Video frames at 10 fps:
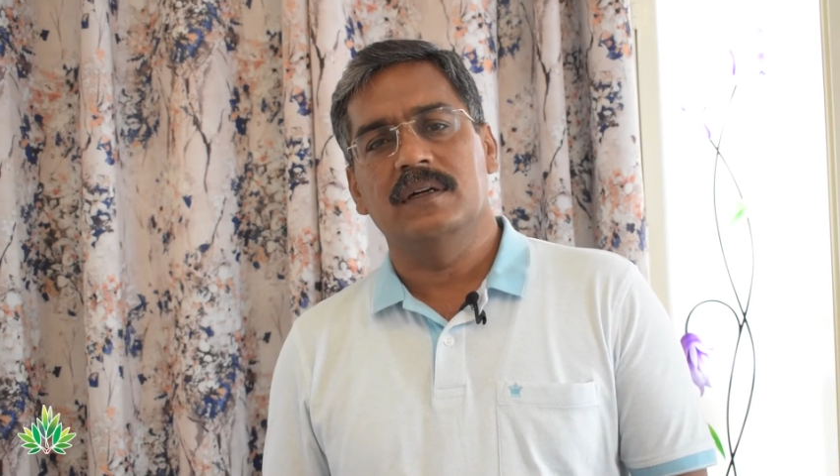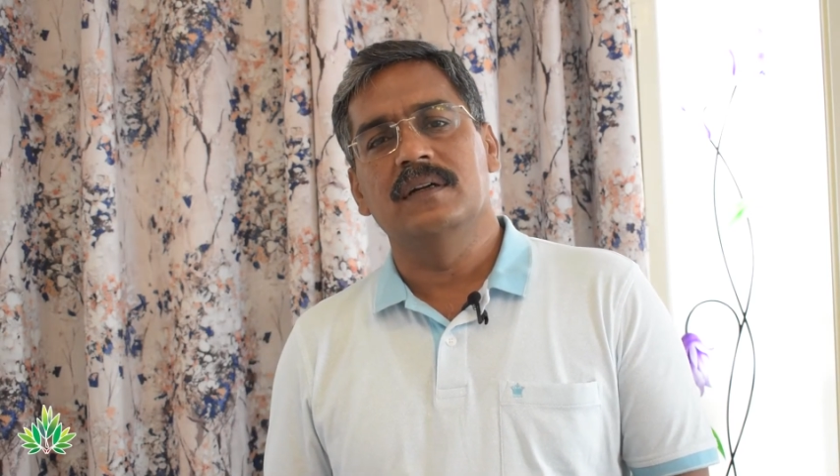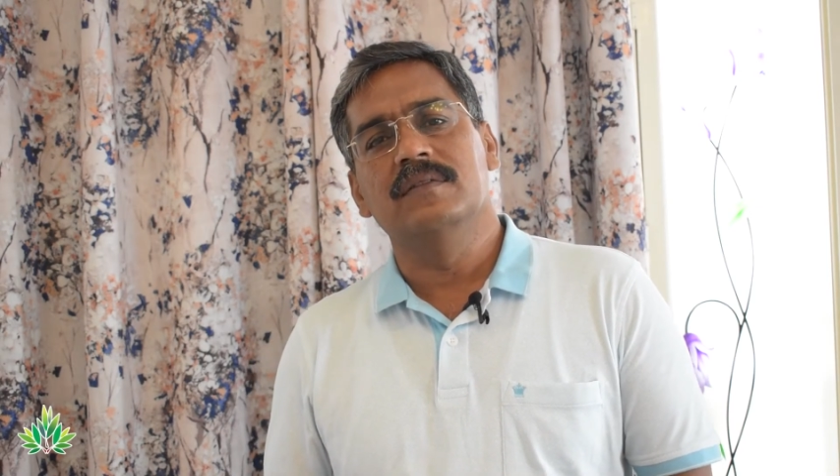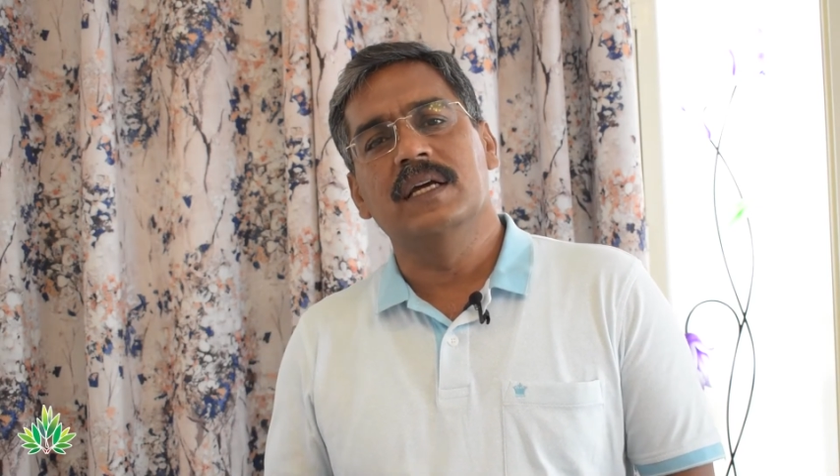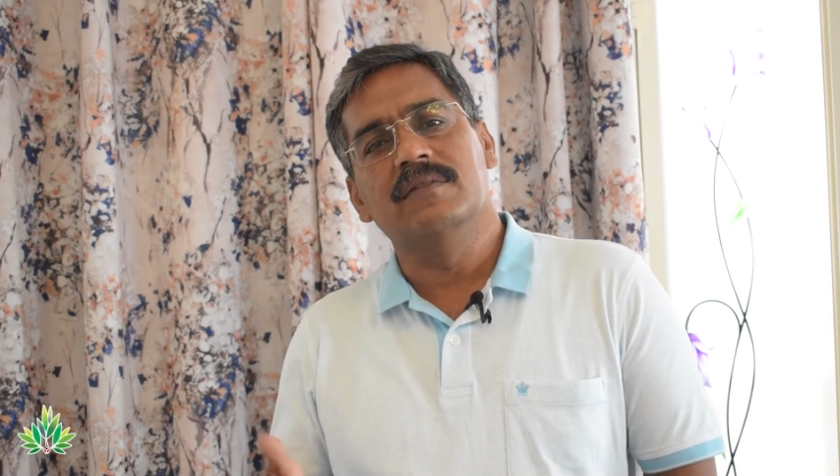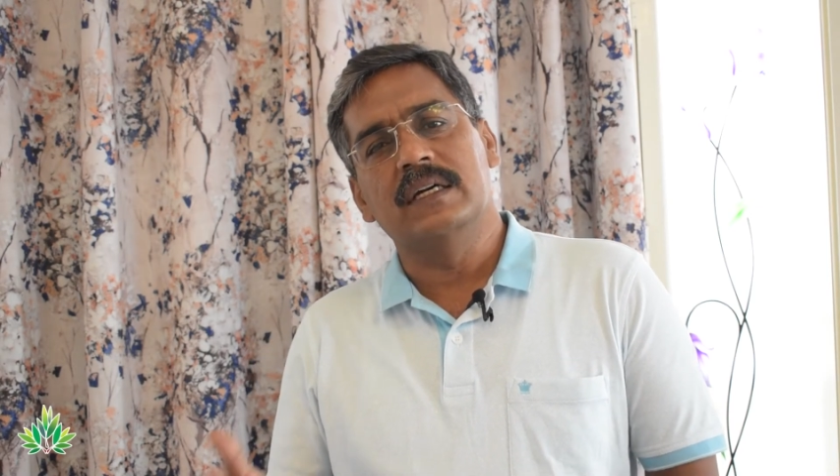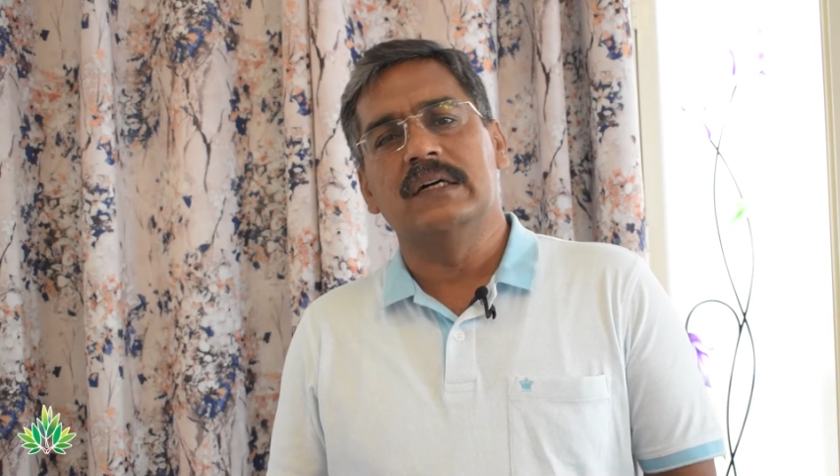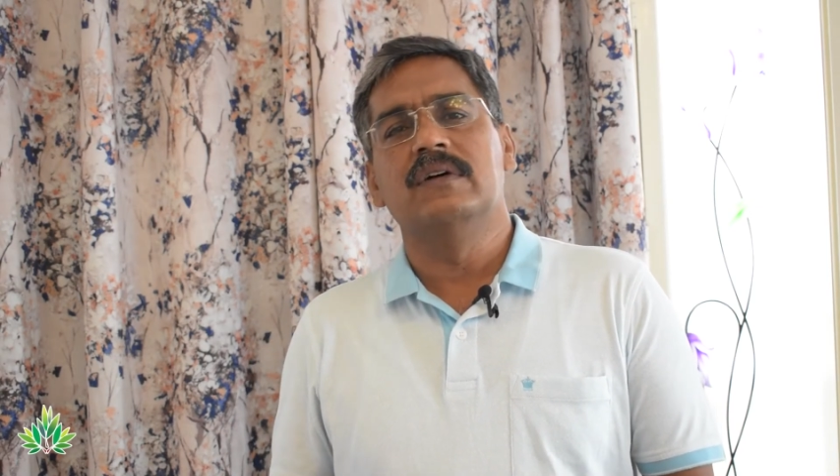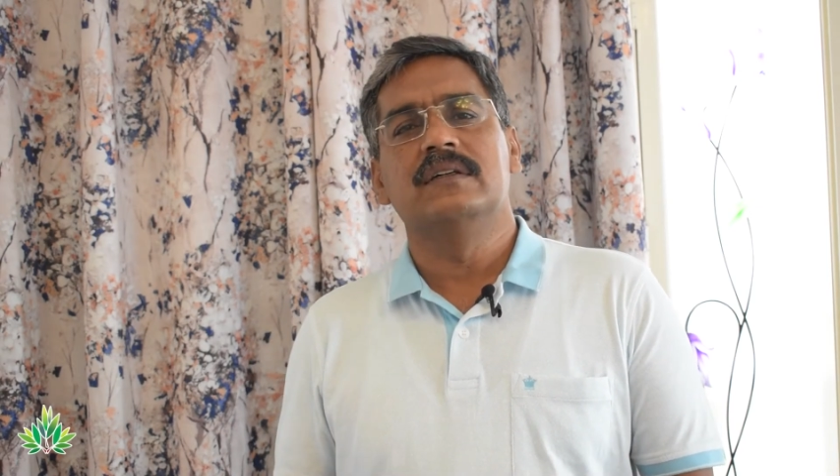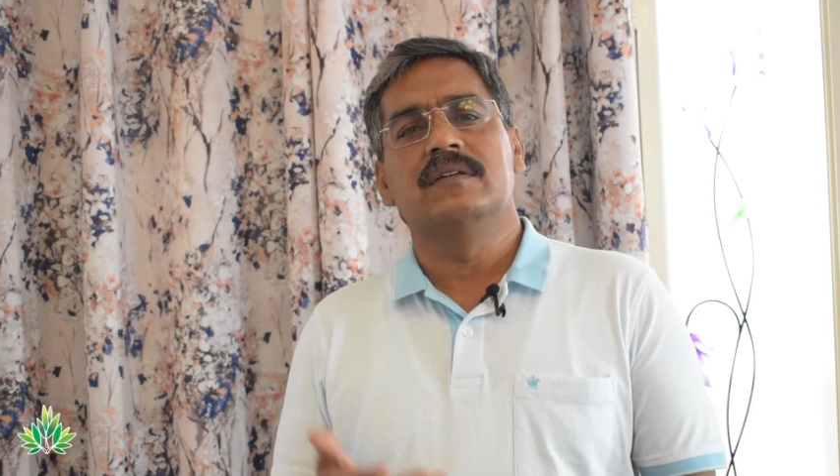and we have
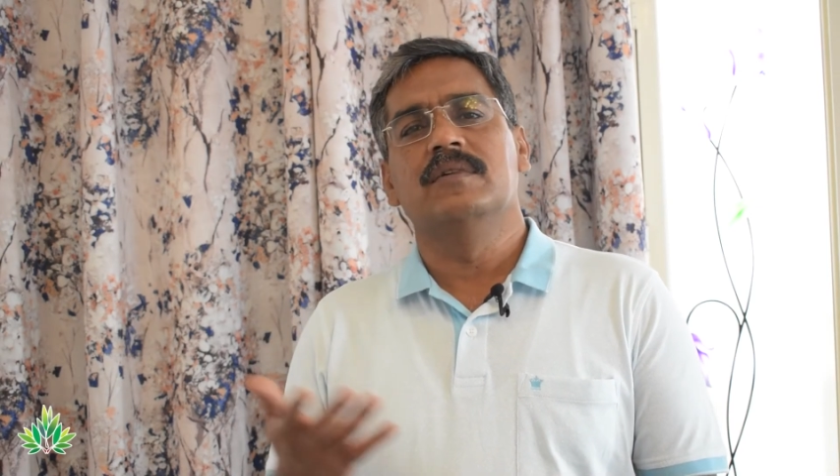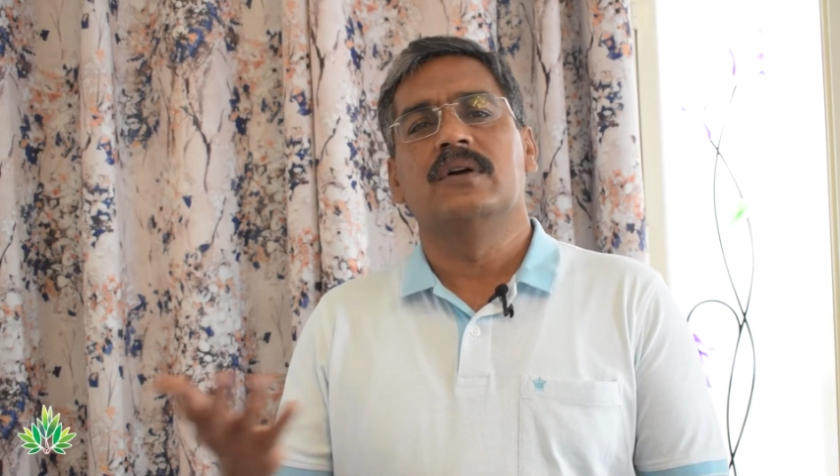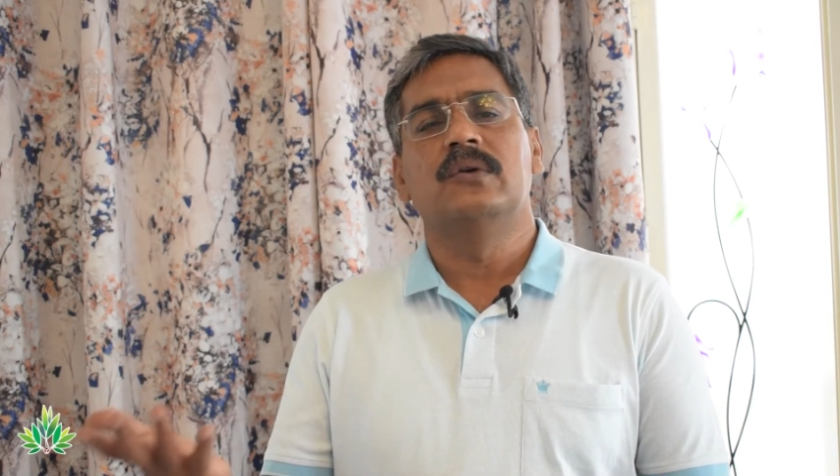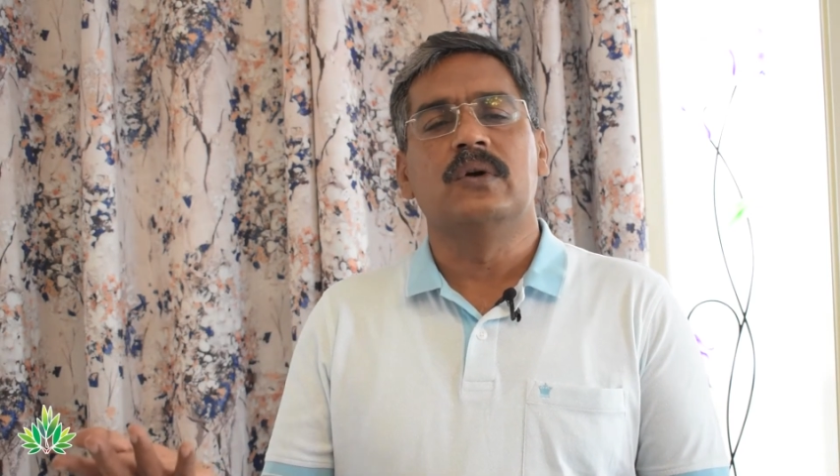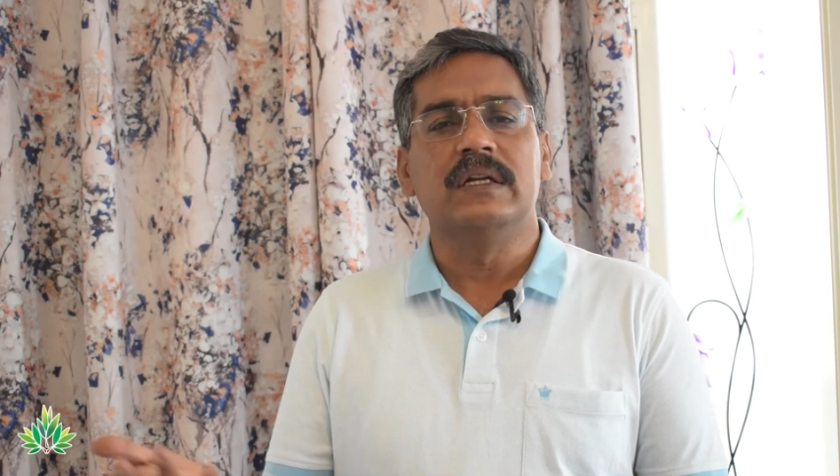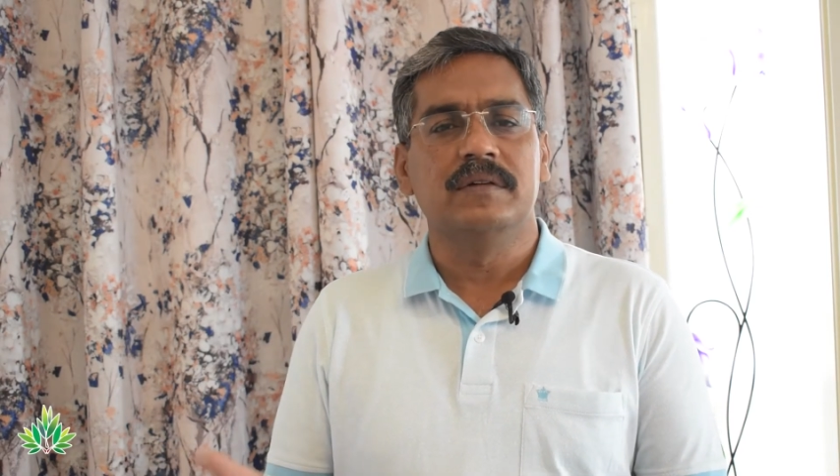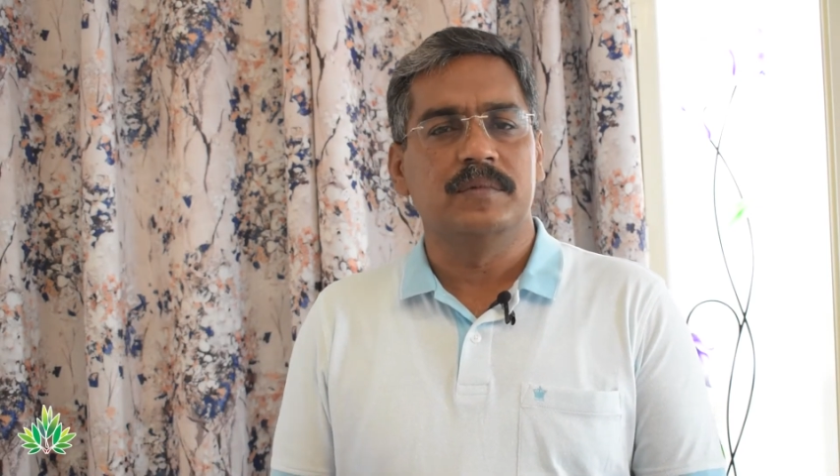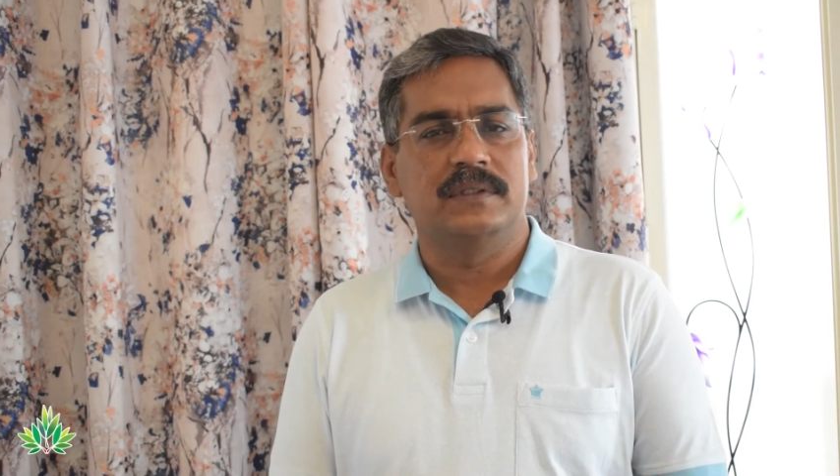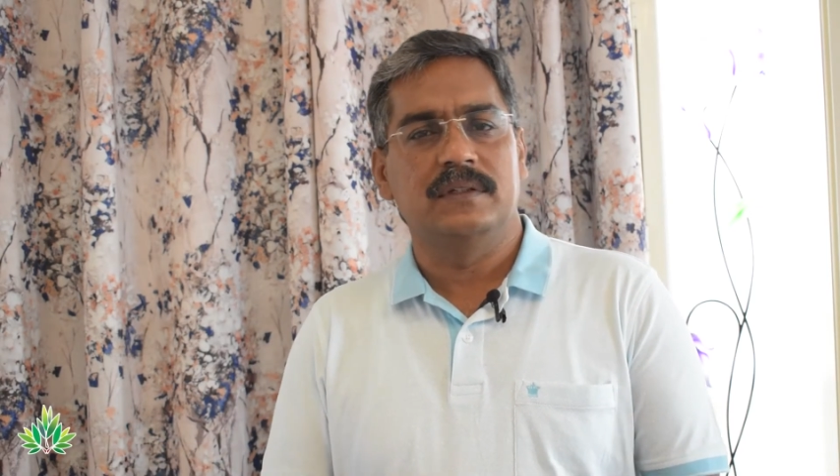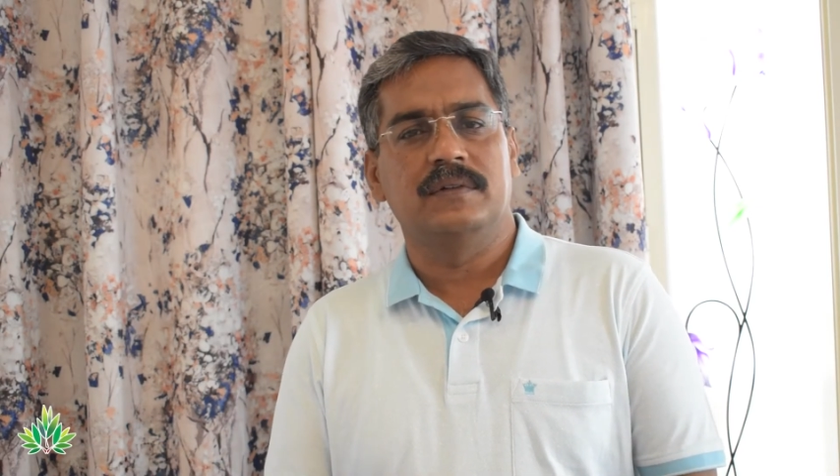recovered somewhere around
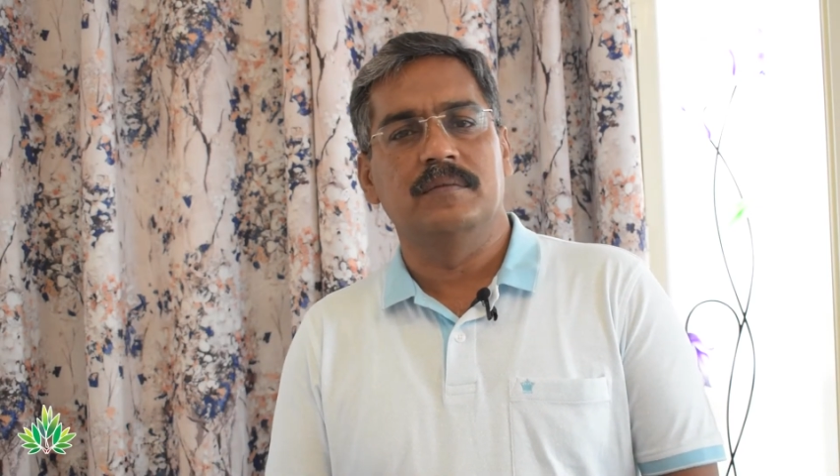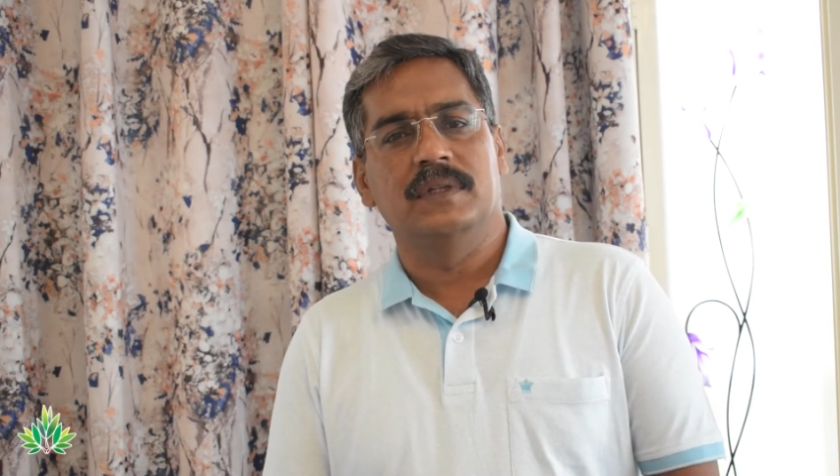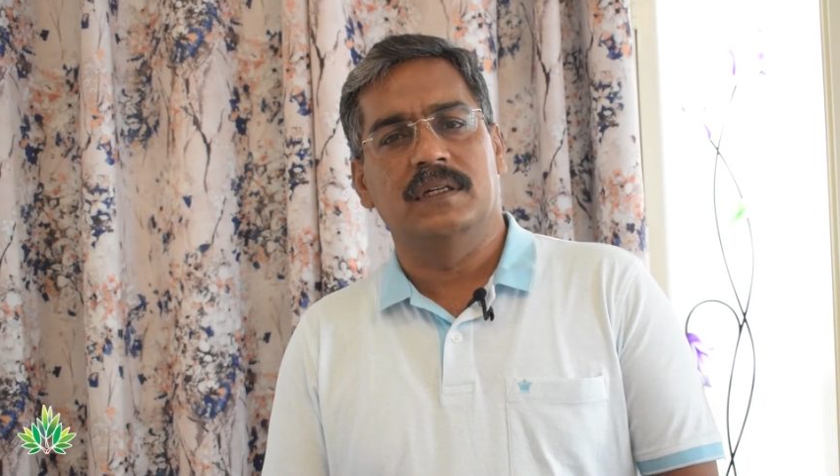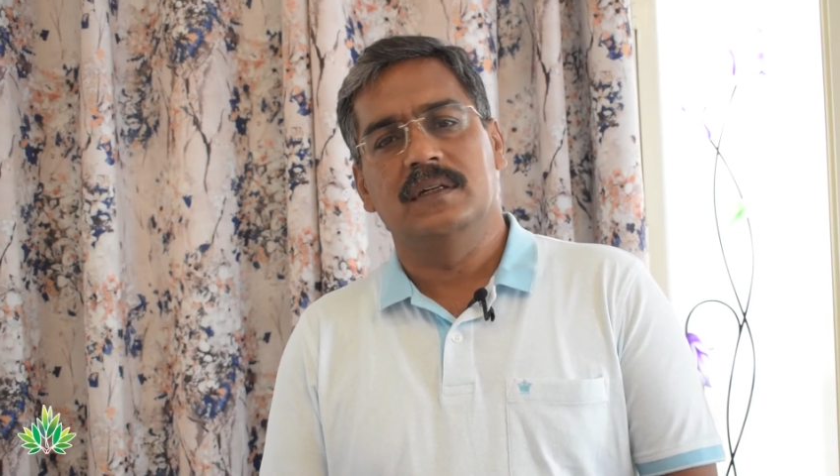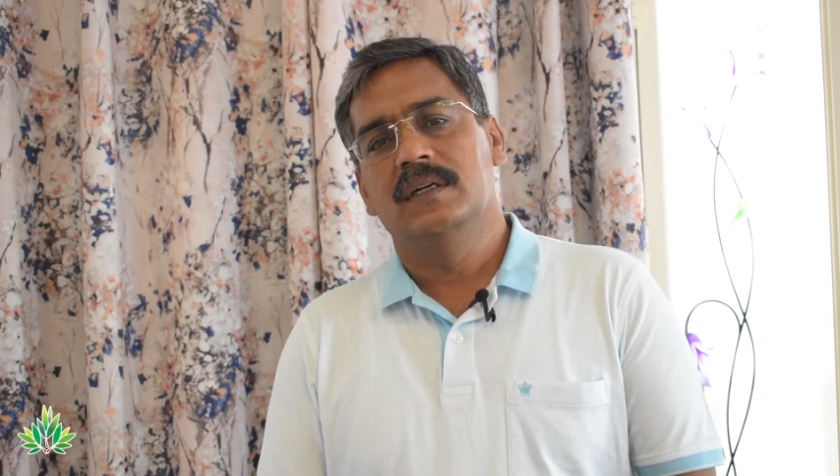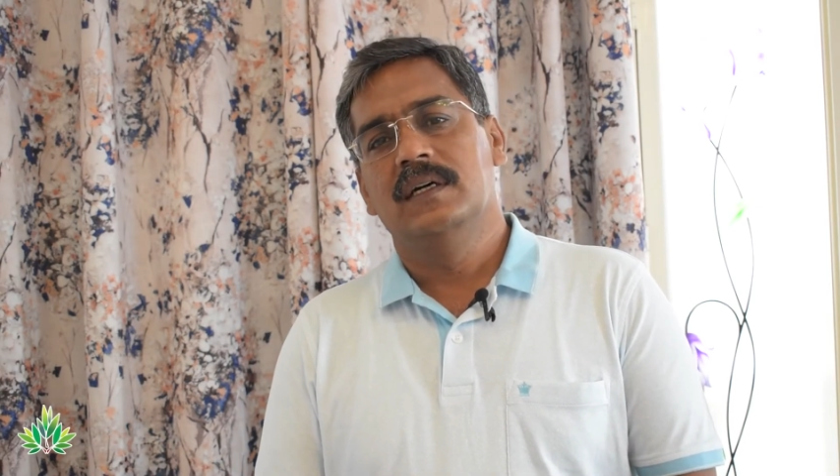25% from that